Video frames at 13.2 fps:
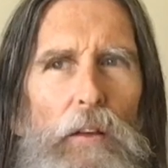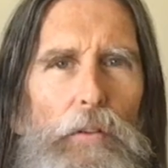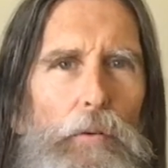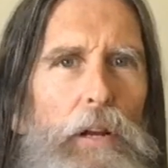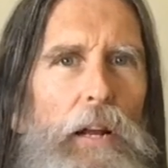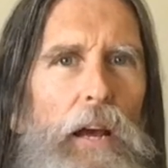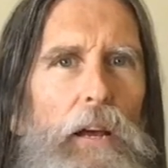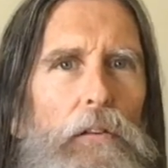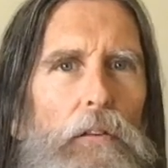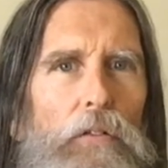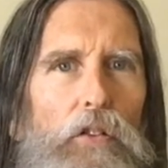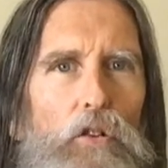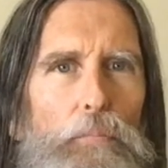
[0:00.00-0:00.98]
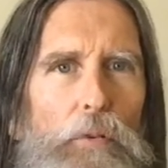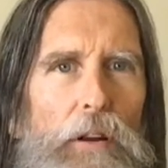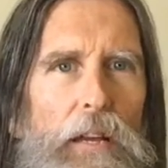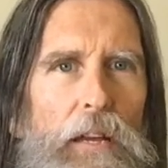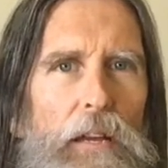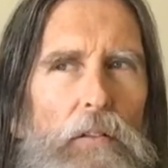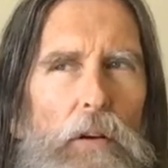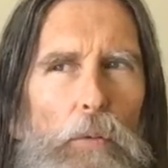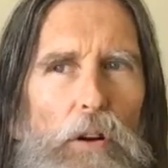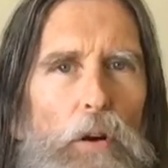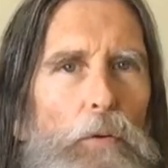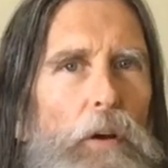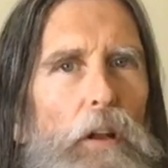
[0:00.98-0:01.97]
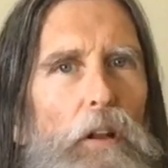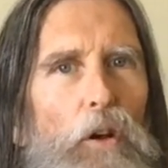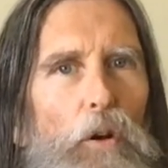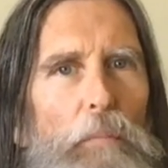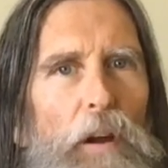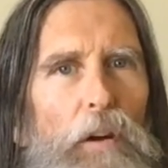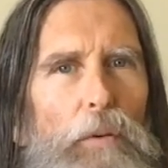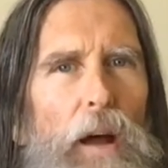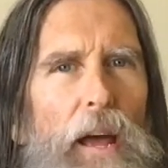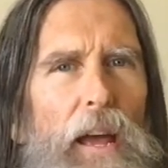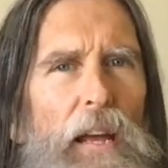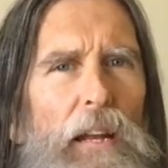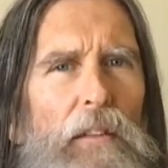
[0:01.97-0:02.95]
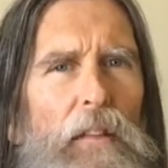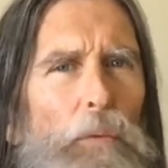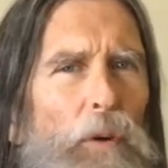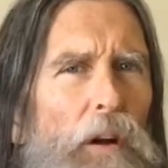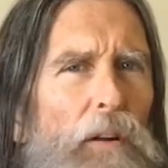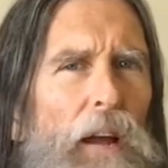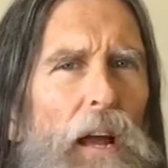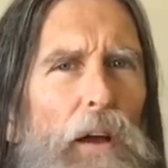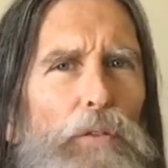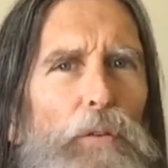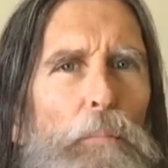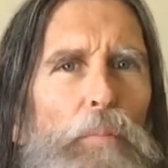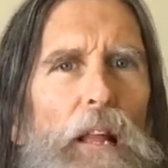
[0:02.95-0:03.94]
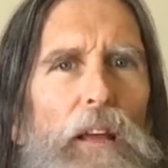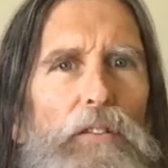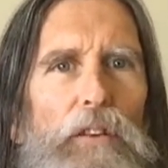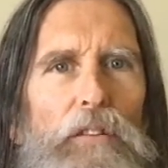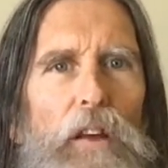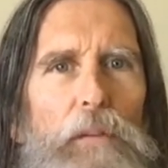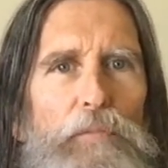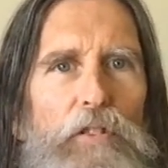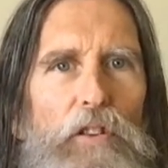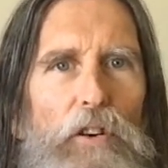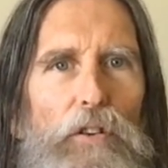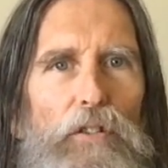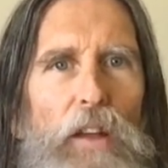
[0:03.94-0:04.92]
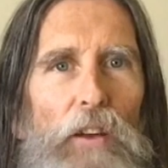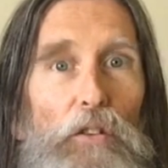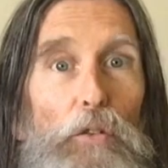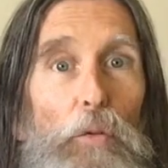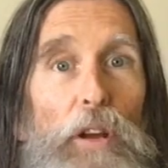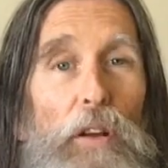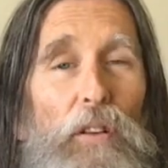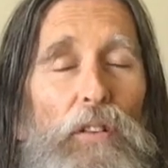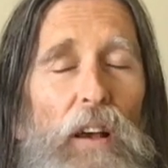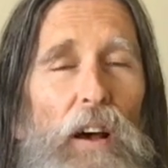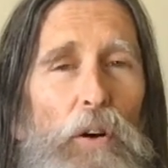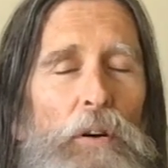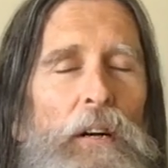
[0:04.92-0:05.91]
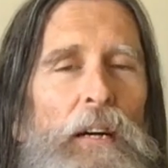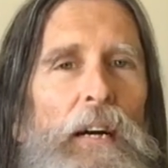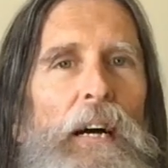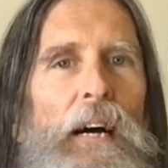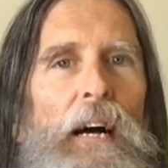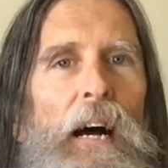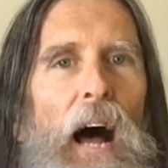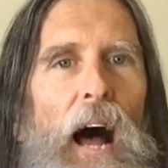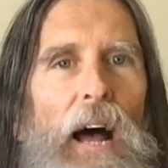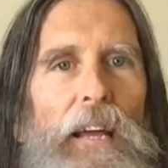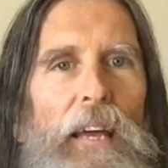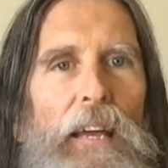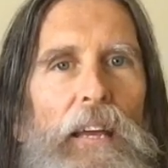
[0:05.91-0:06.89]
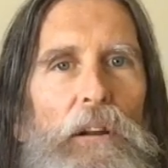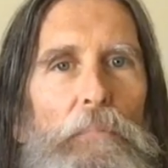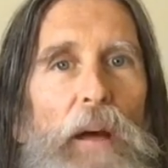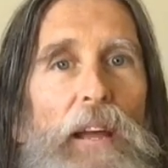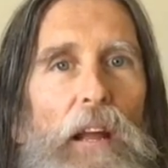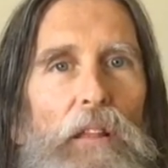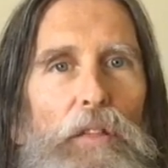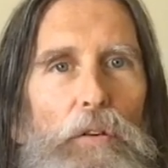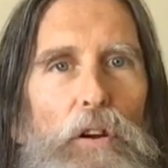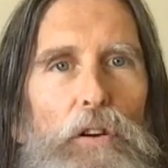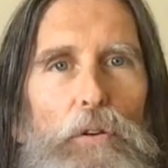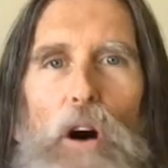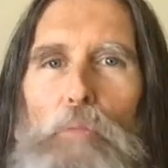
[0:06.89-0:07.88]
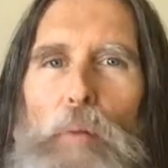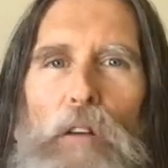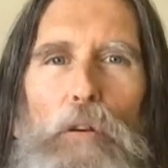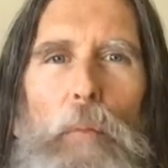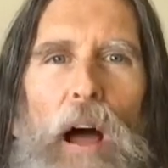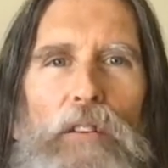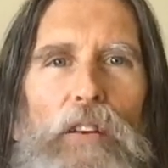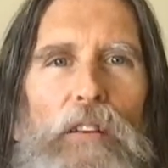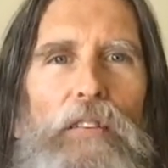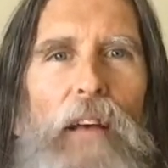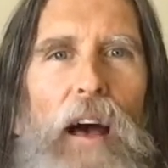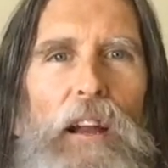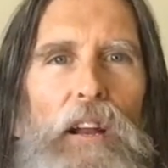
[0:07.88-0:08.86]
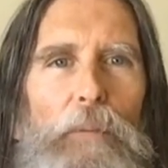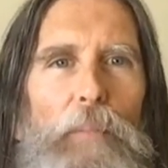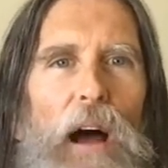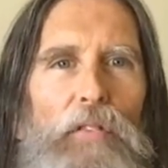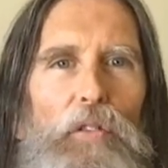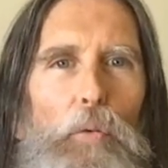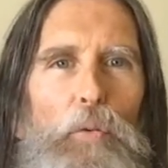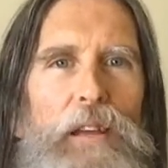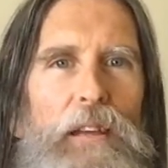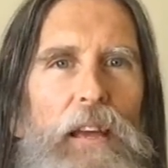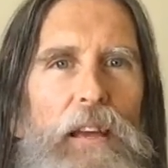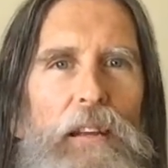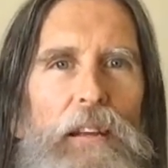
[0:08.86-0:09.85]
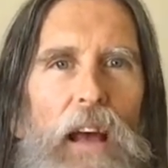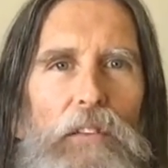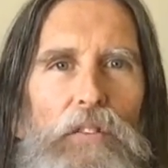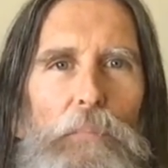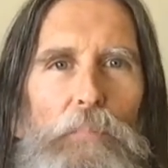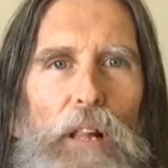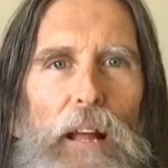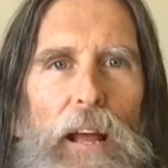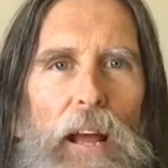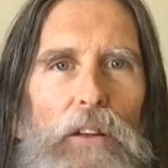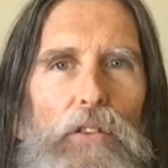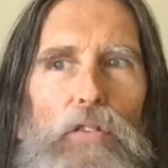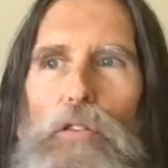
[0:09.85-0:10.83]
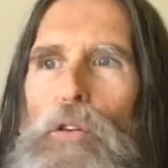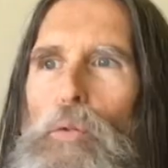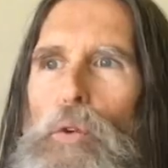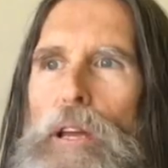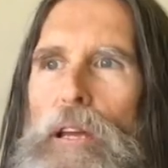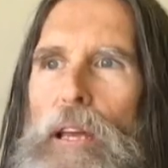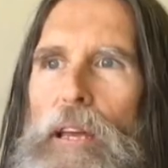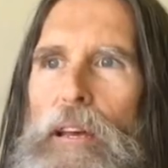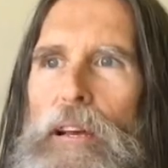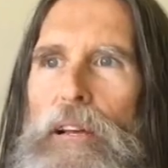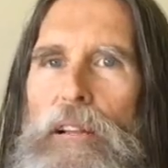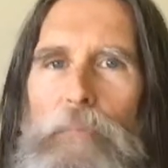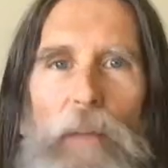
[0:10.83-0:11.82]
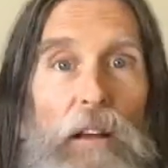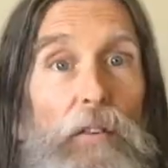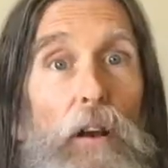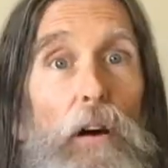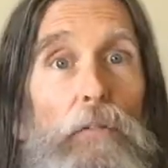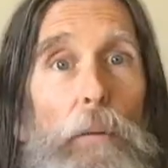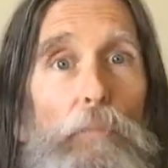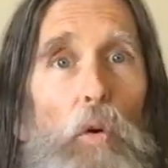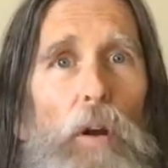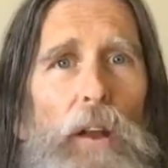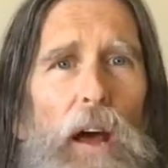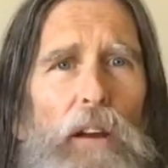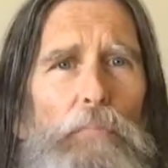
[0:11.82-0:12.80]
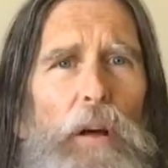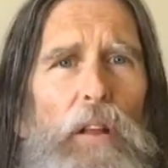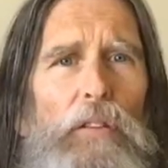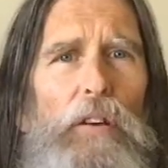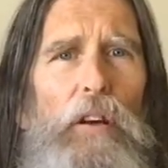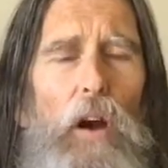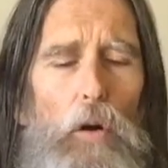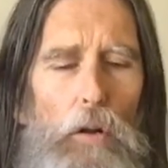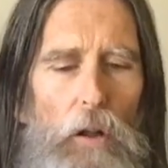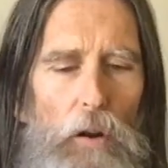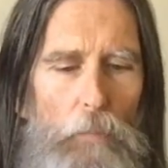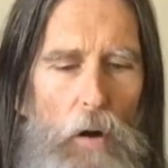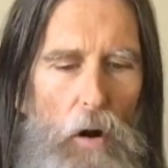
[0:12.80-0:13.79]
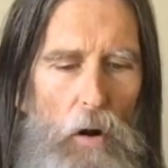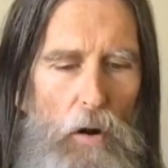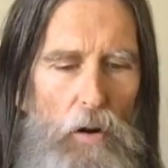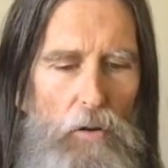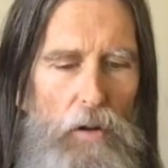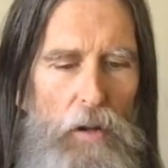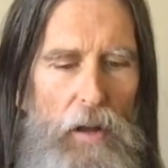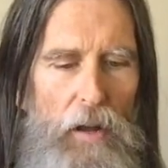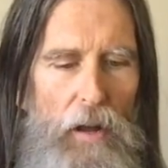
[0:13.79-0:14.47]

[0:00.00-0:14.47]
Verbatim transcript: three days of super heat, then we're gonna get a little bit of rain, and then we're gonna have some pleasant temperatures next week, so I can make it through. Hope everybody's excited about the weekend. Got some plans for the weekend. Myself, I'm going down to Pensacola tomorrow.